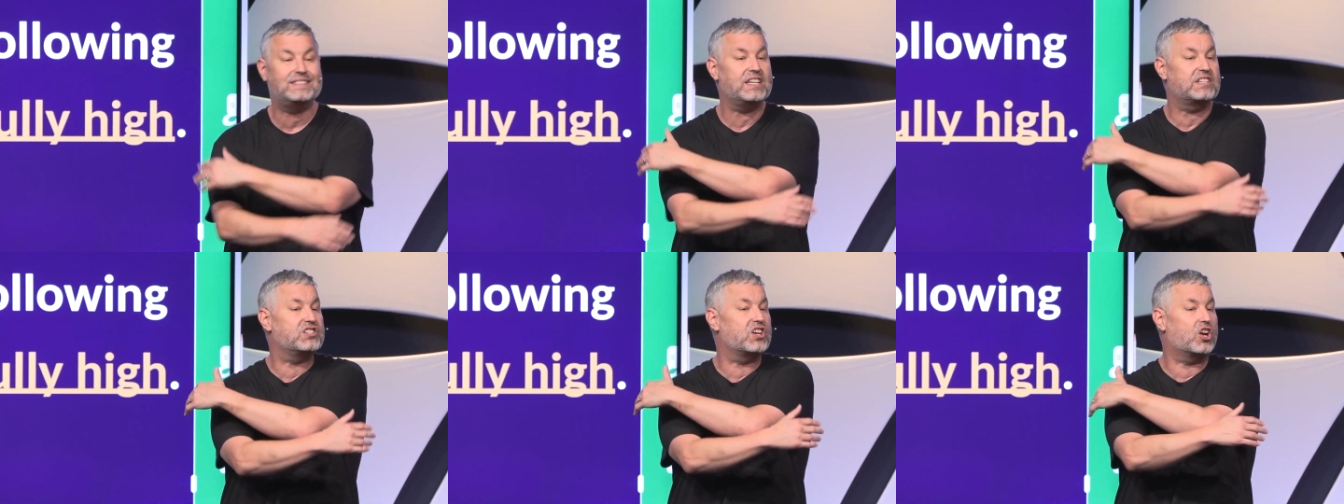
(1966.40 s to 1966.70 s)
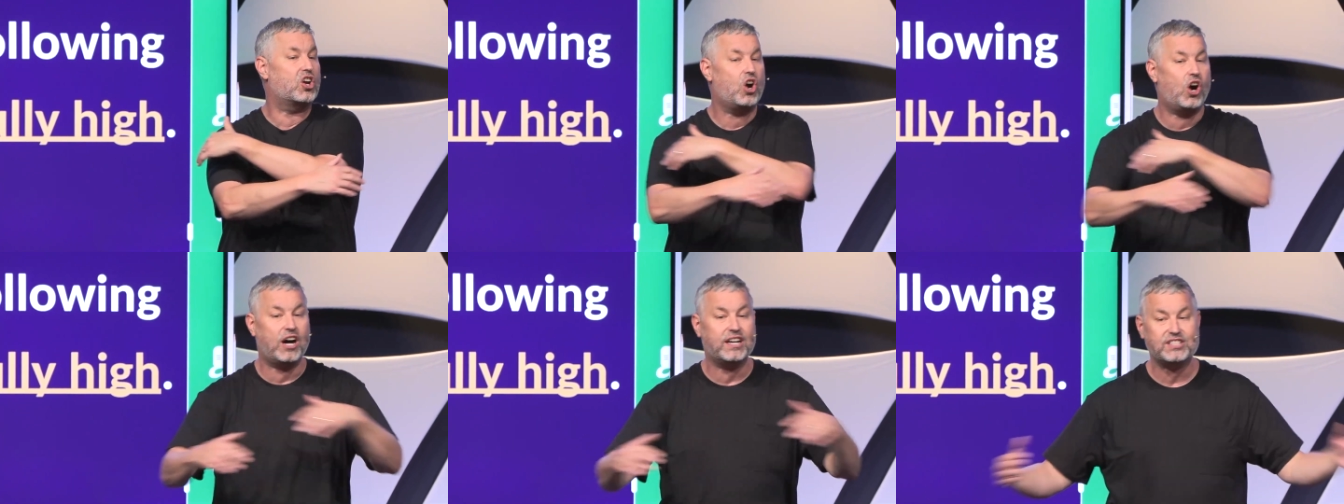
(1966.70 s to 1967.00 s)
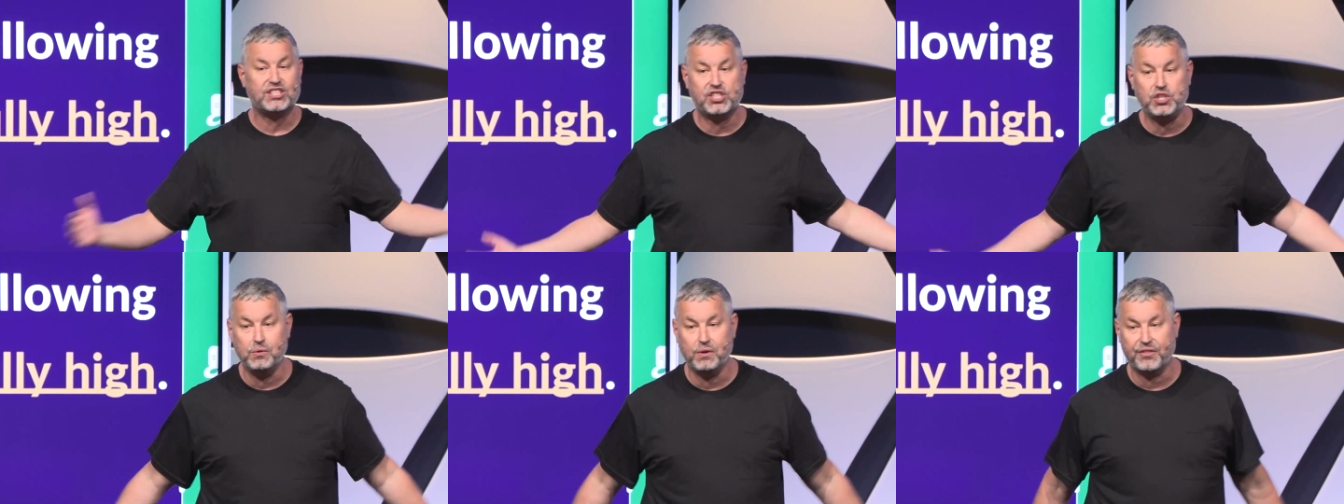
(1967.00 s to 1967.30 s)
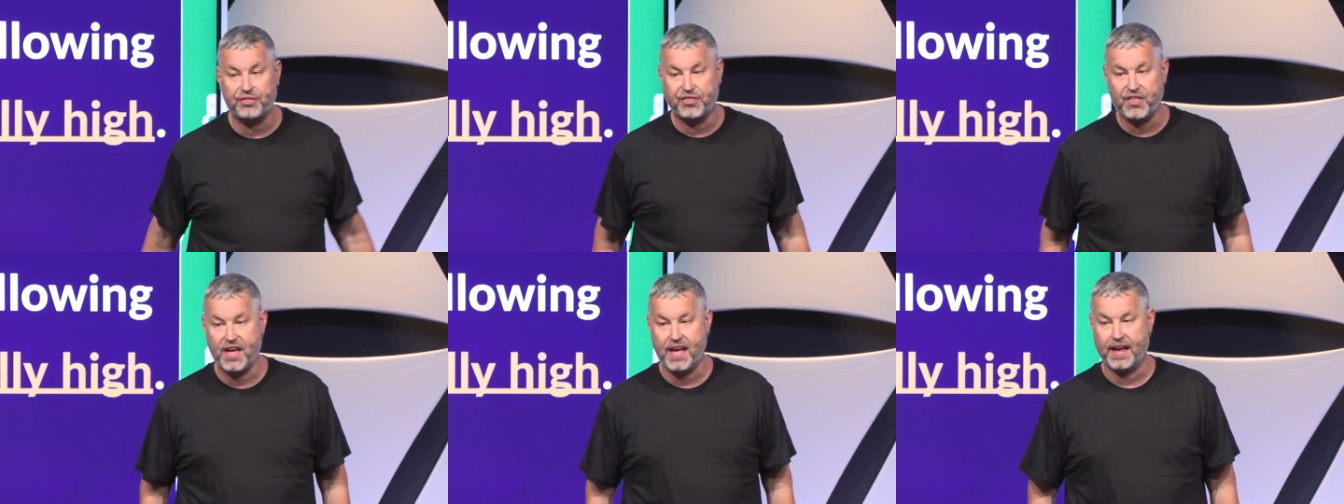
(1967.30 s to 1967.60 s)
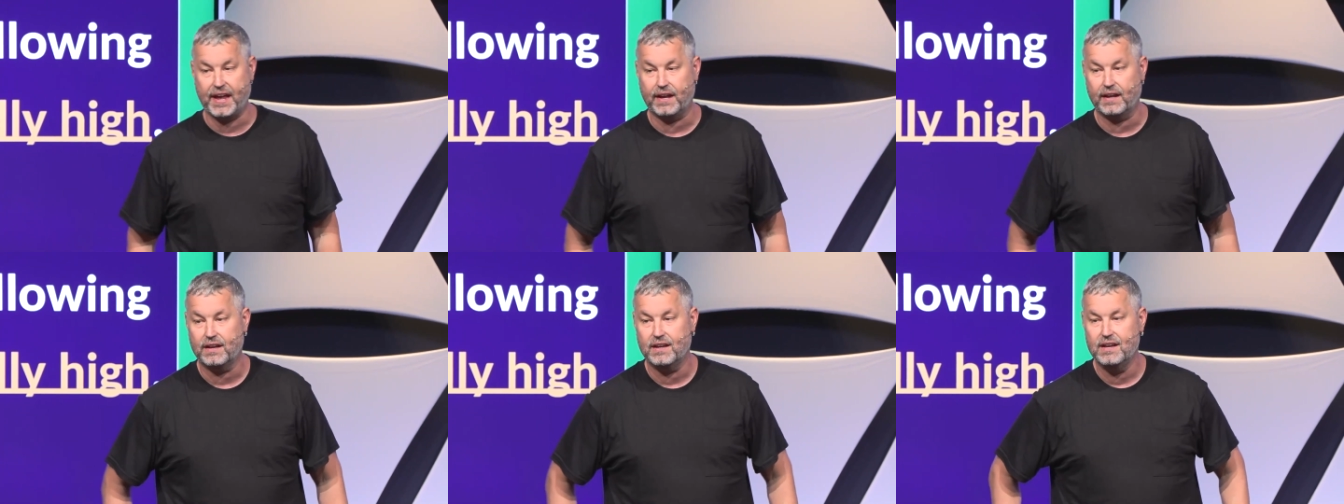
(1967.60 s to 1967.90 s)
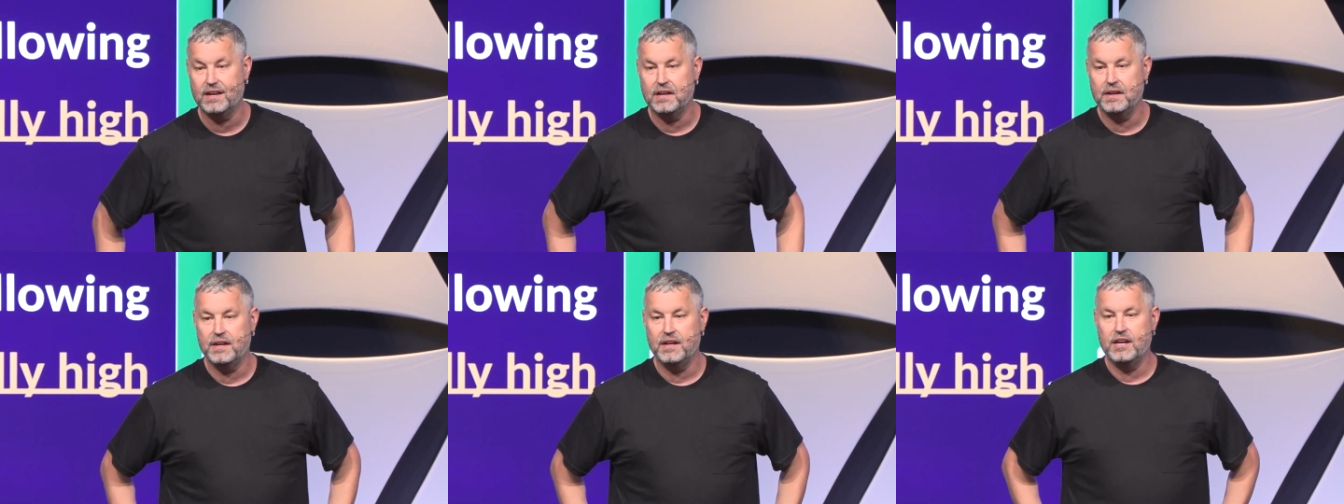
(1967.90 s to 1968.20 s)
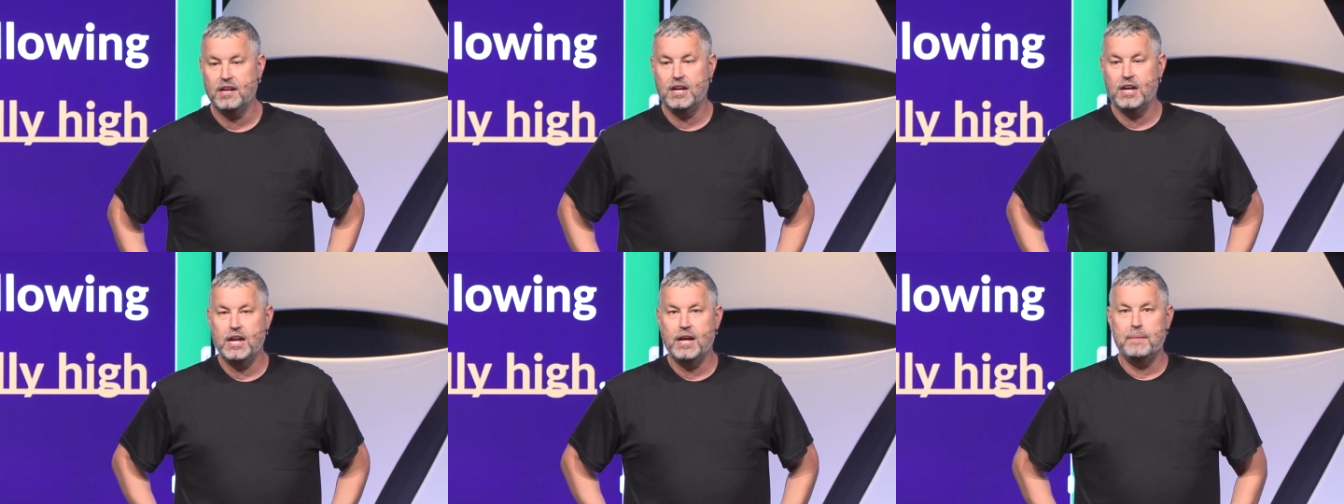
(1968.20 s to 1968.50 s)
it doesn't cost you a thing.
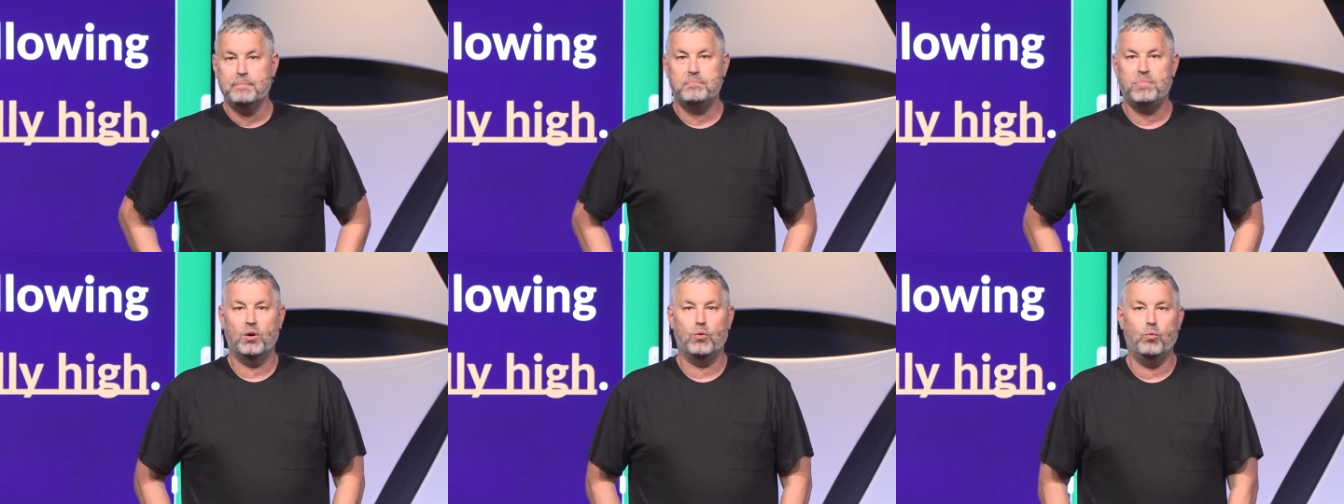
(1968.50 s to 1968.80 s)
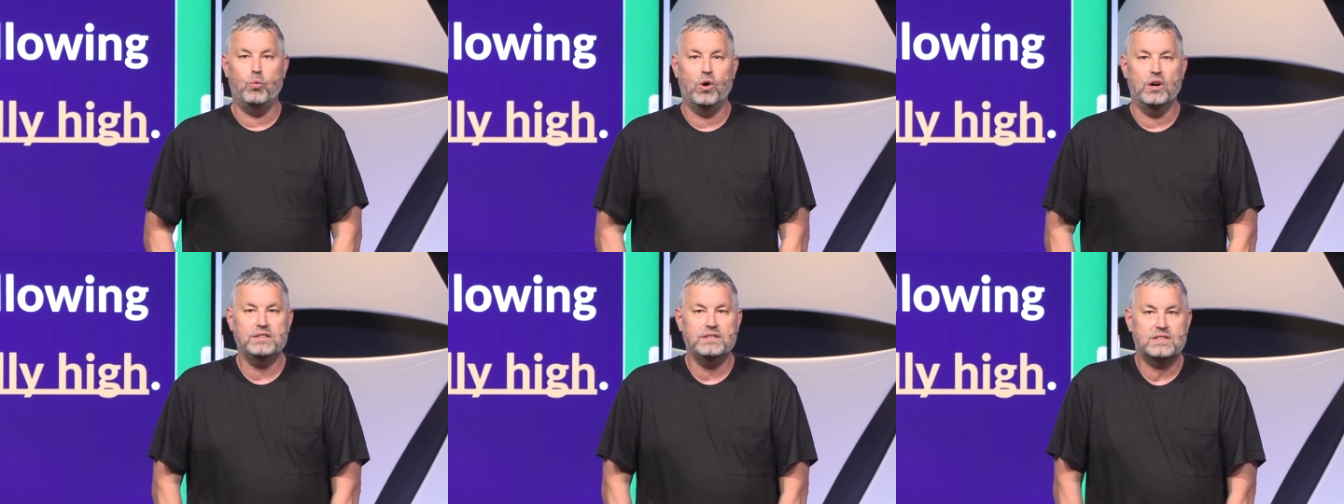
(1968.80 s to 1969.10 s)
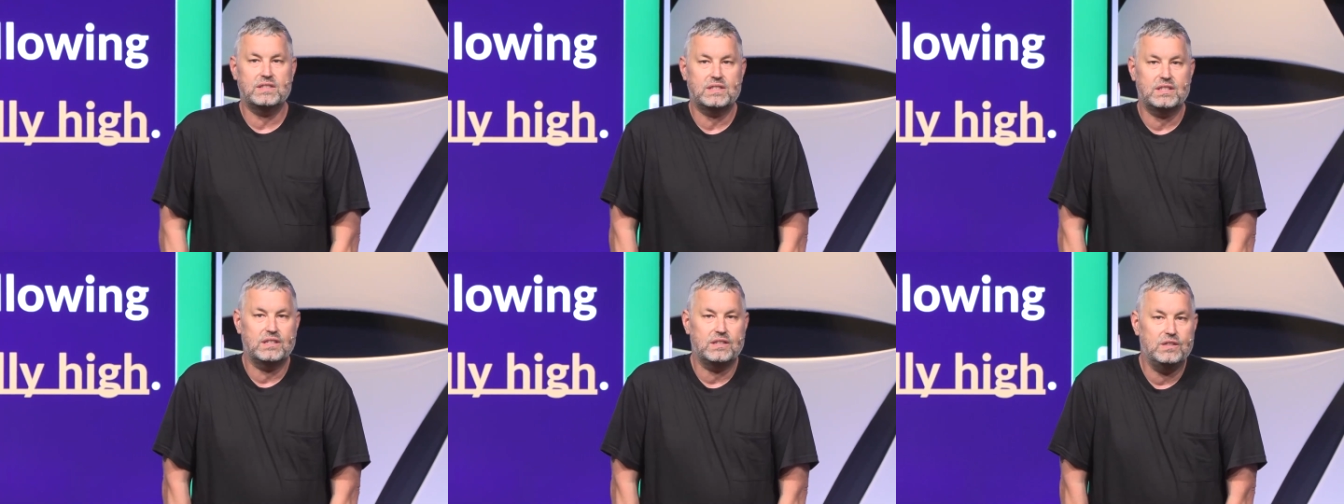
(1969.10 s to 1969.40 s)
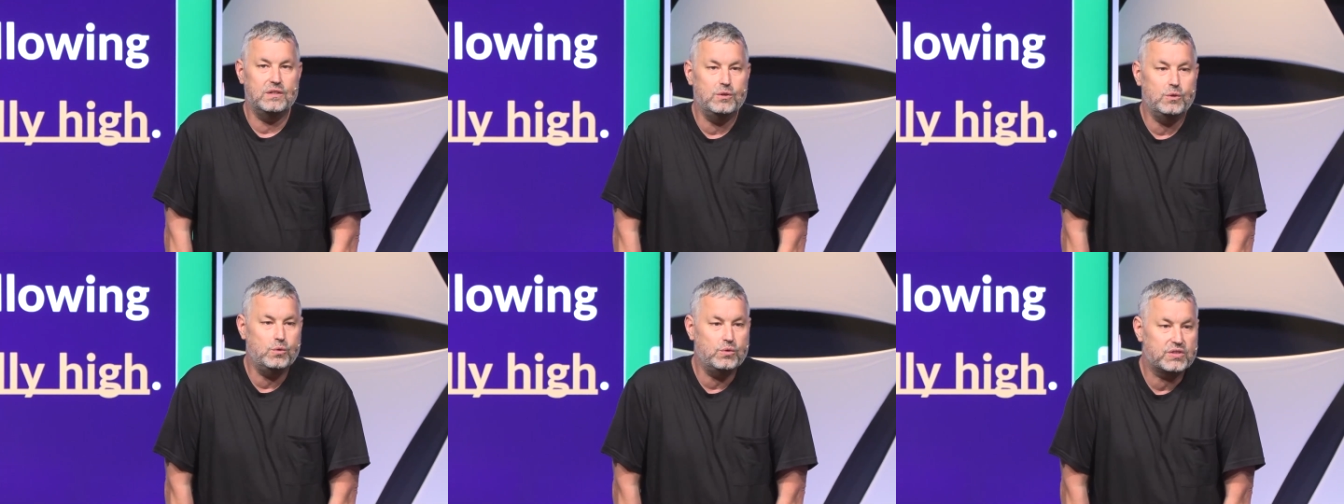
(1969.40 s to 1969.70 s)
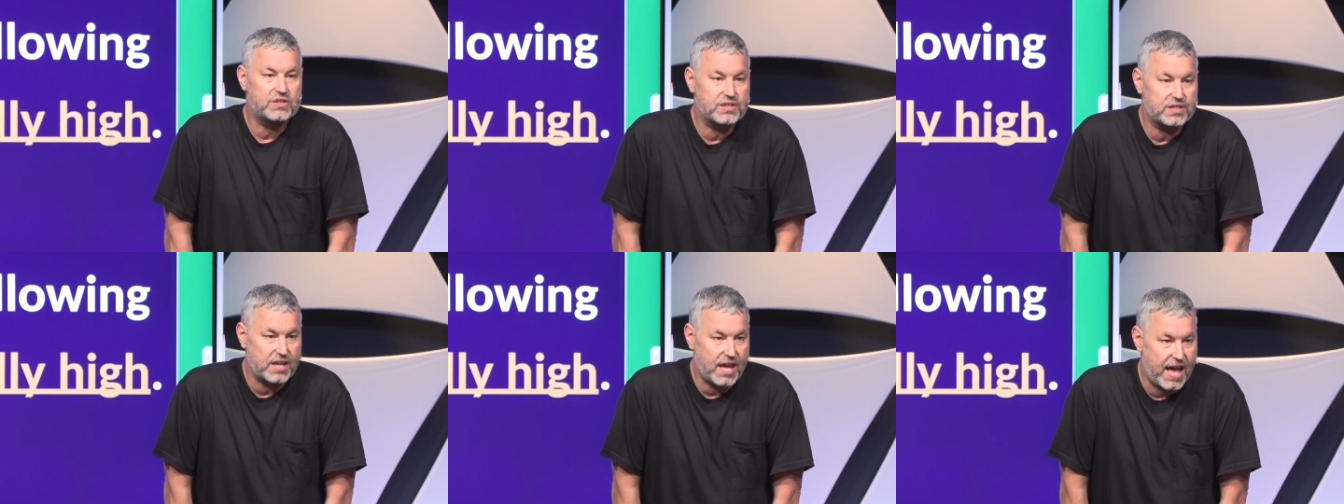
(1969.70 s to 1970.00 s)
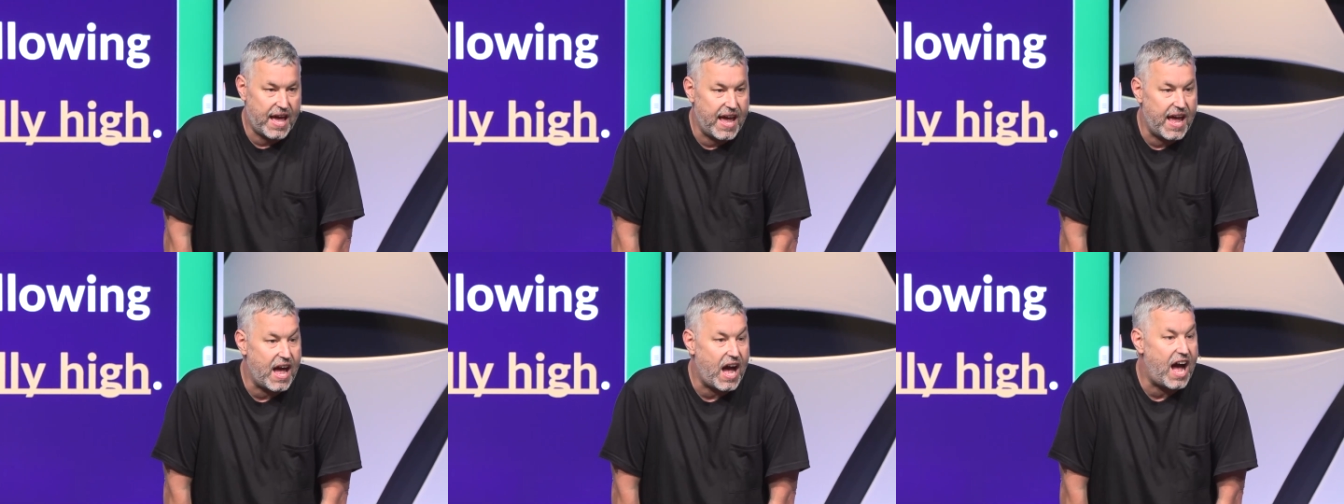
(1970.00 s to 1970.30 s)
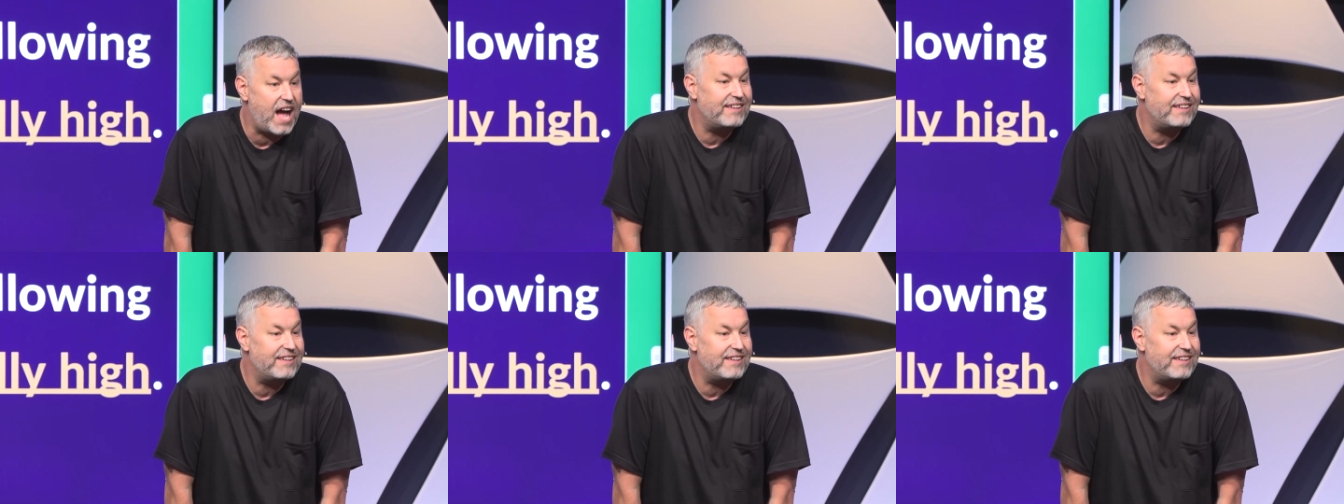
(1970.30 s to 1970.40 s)
But once you say,